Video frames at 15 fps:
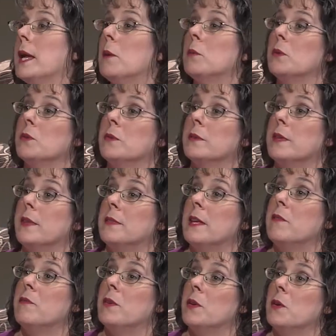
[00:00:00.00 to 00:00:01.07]
to be able that
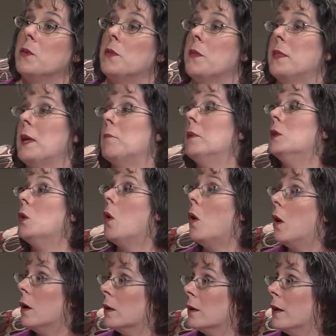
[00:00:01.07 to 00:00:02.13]
they feel that they
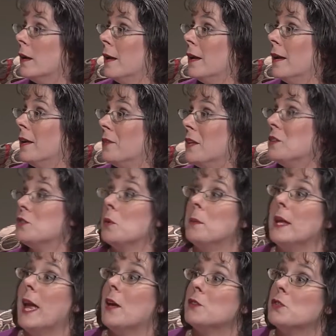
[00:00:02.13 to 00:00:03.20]
belong, that
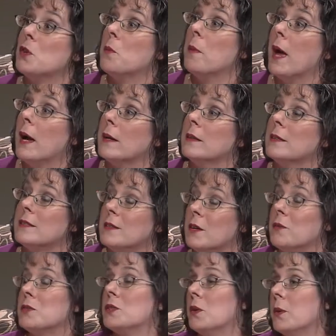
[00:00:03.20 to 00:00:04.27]
somebody has their back and
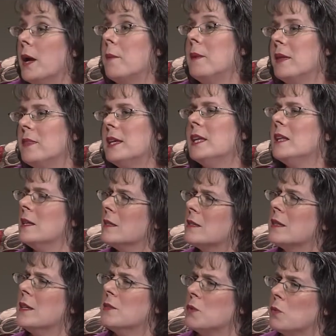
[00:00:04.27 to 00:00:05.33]
stuff. So I mean I think it
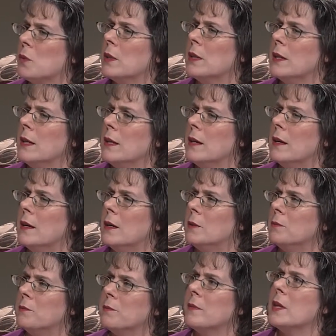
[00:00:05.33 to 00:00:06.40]
is is a really
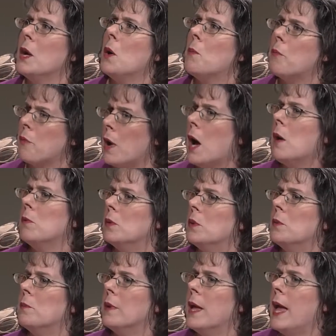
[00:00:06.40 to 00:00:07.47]
um,
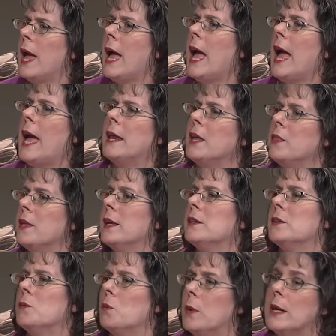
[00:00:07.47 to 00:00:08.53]
problem and I think
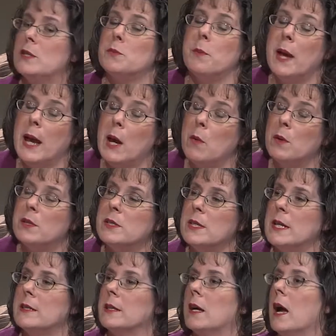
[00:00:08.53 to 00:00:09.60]
it, we as parents
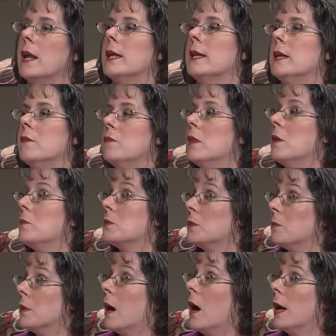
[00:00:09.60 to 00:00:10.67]
need to kind of give them
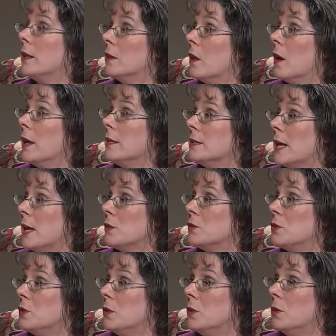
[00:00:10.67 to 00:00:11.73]
some guidelines
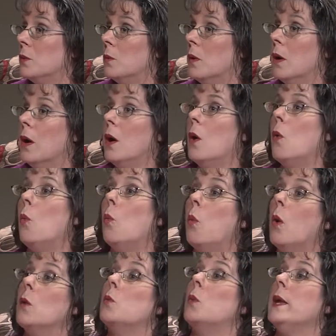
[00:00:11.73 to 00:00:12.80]
as to
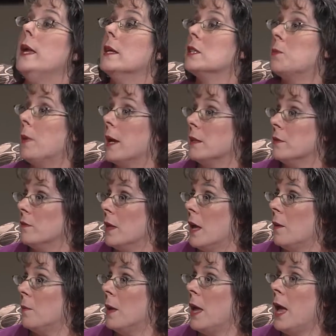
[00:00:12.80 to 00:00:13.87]
what we expect of them.